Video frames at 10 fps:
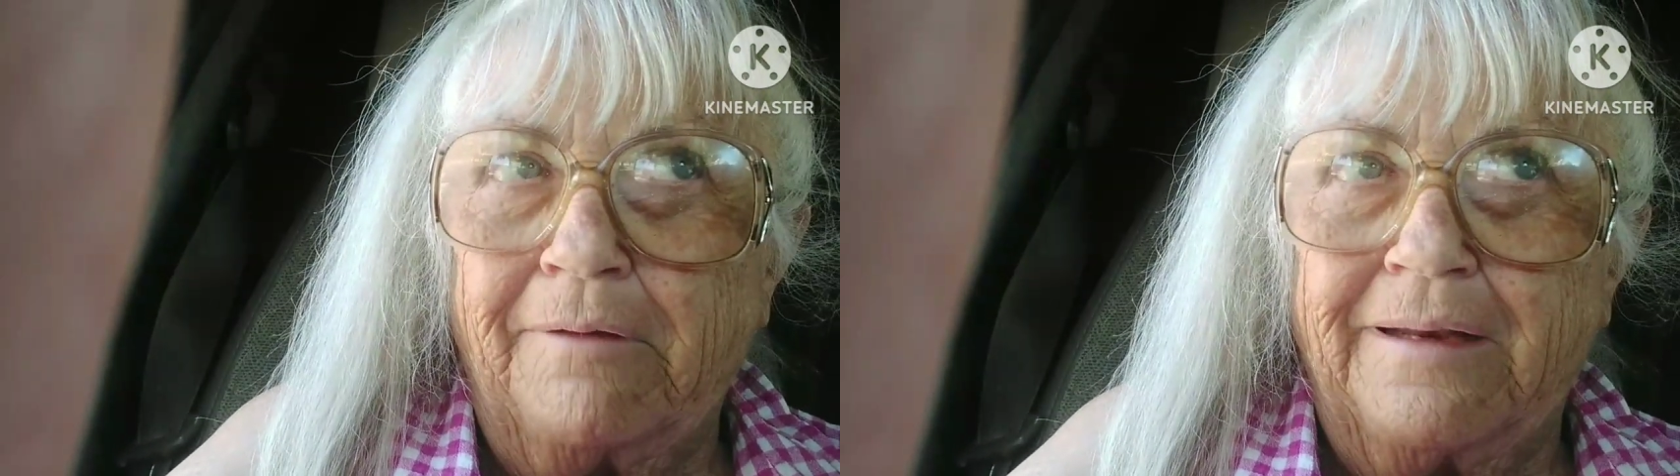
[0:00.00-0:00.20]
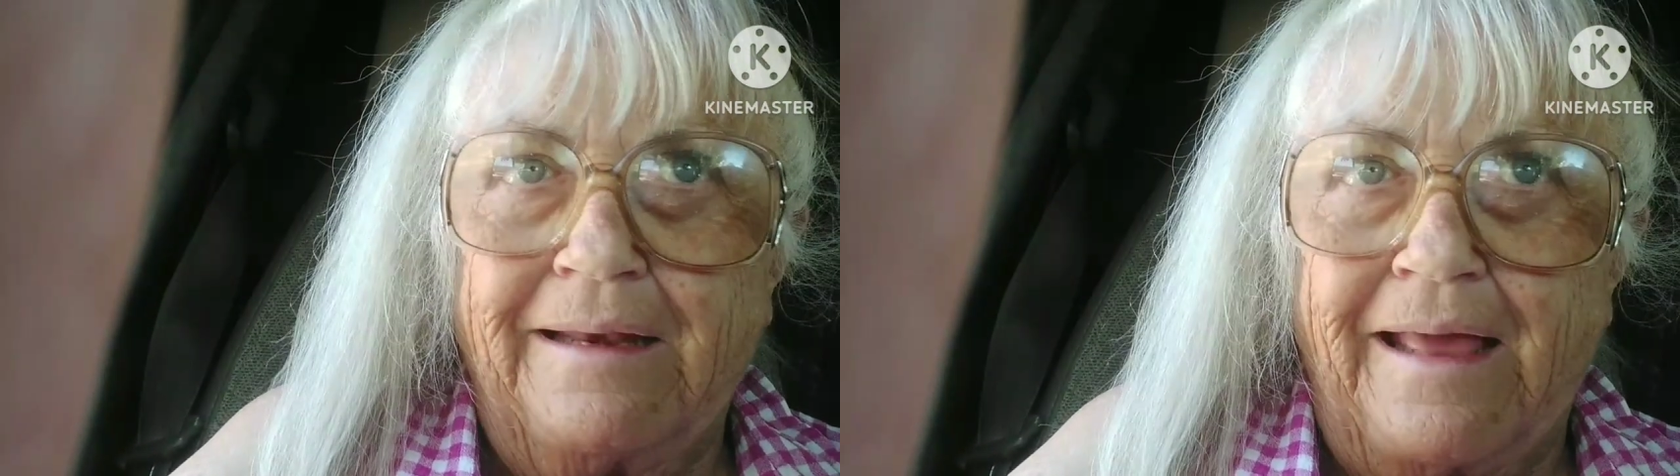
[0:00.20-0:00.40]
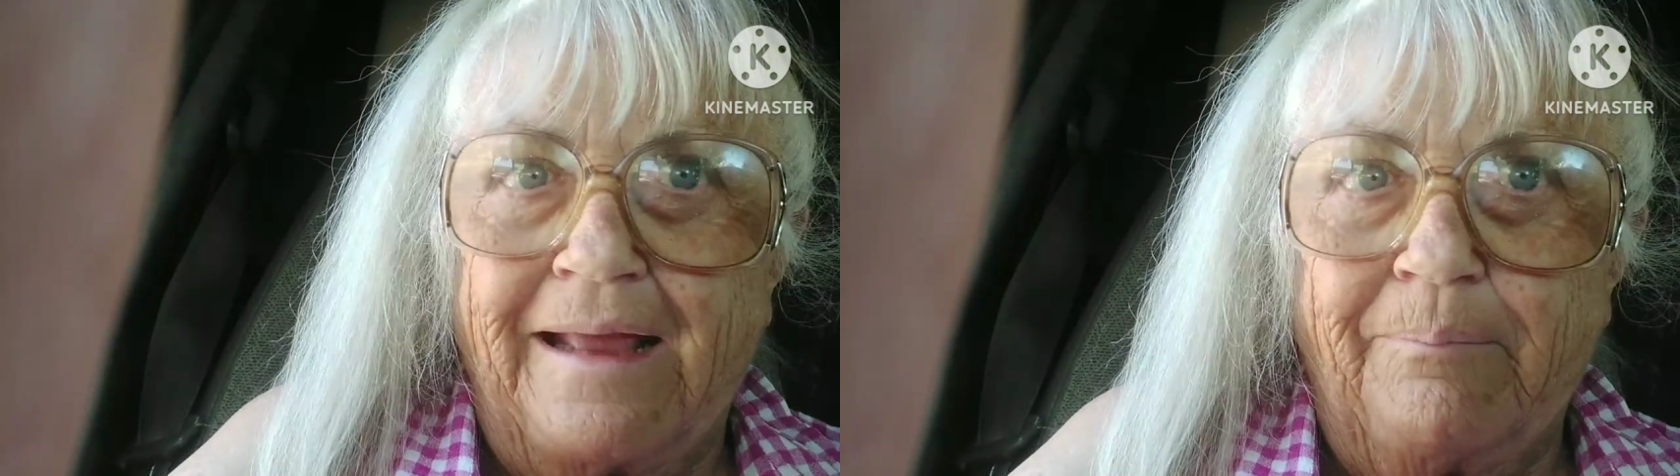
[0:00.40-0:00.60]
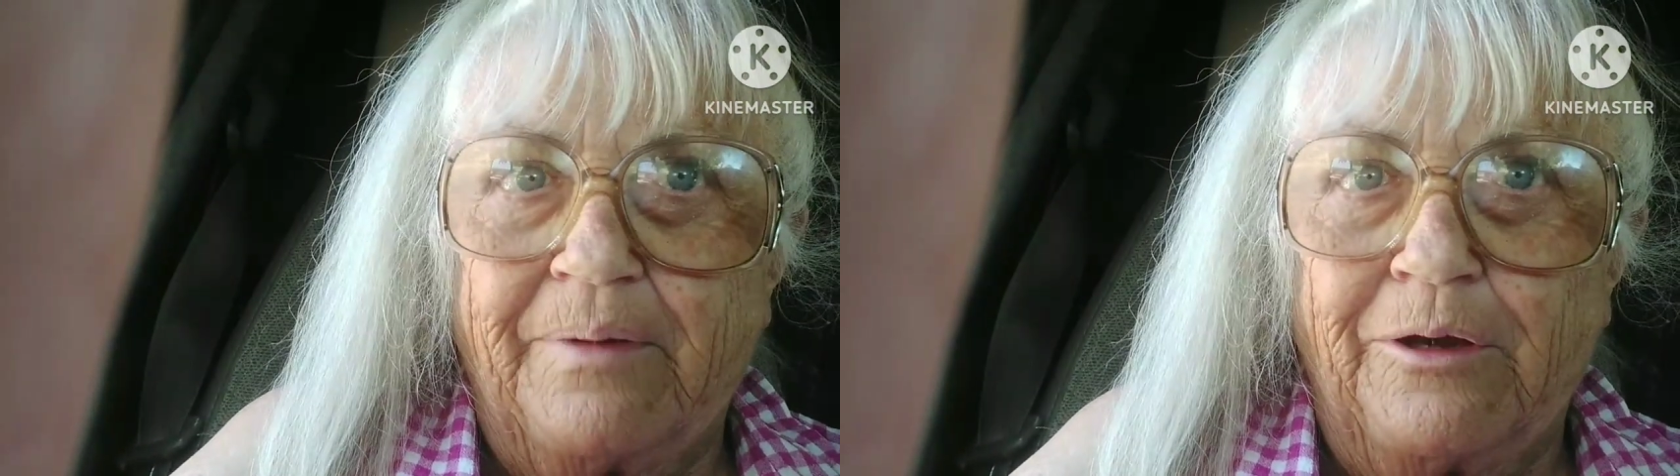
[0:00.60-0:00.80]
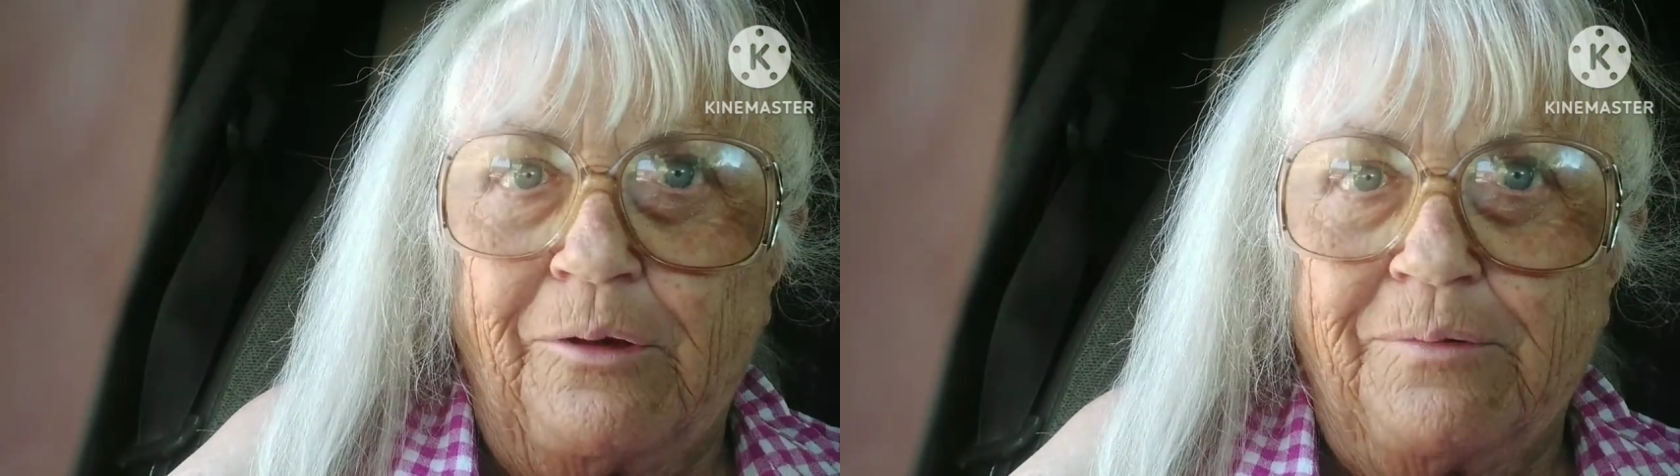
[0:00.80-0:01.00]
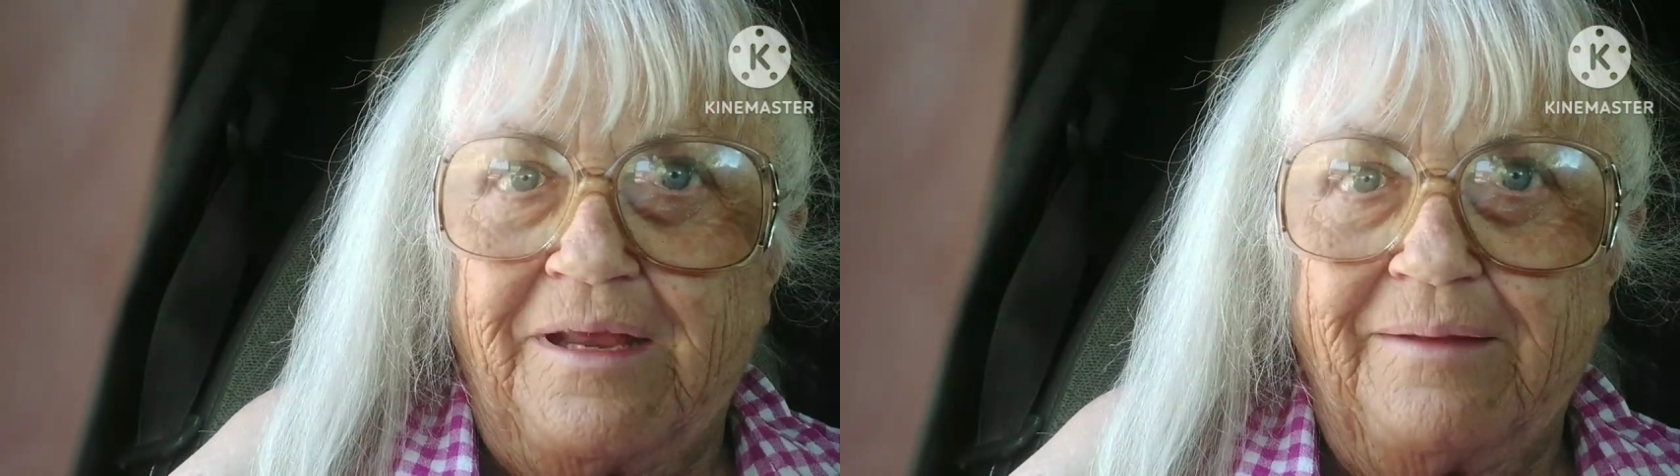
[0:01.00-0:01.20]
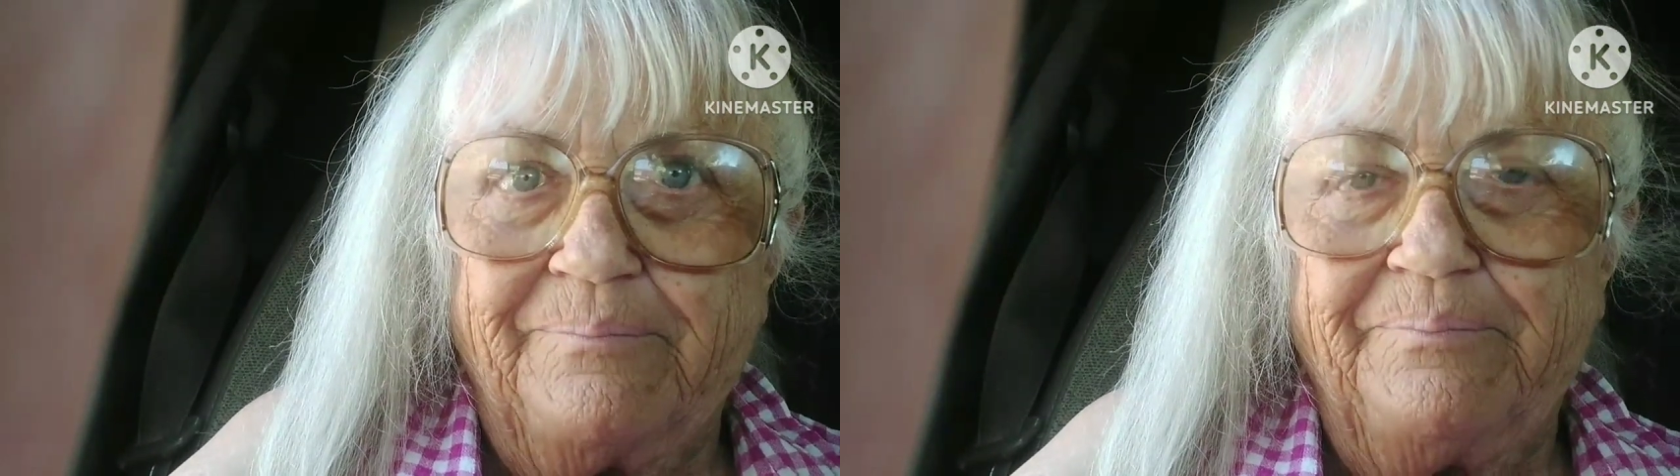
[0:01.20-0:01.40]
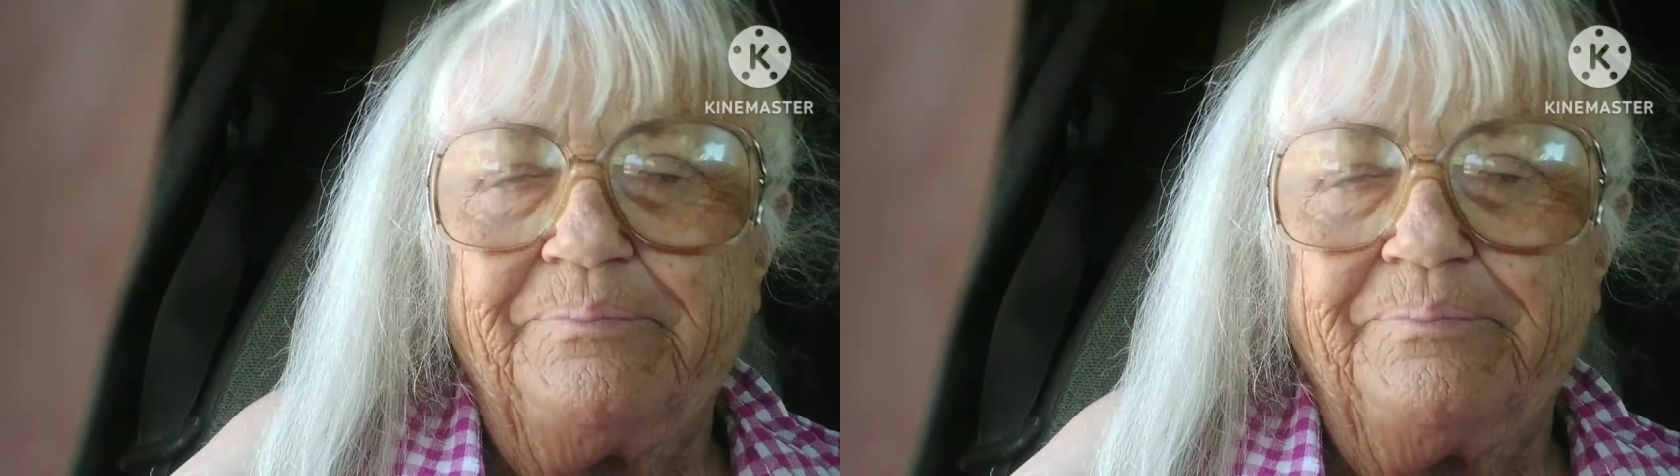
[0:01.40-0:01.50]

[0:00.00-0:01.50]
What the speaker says: really like bologna.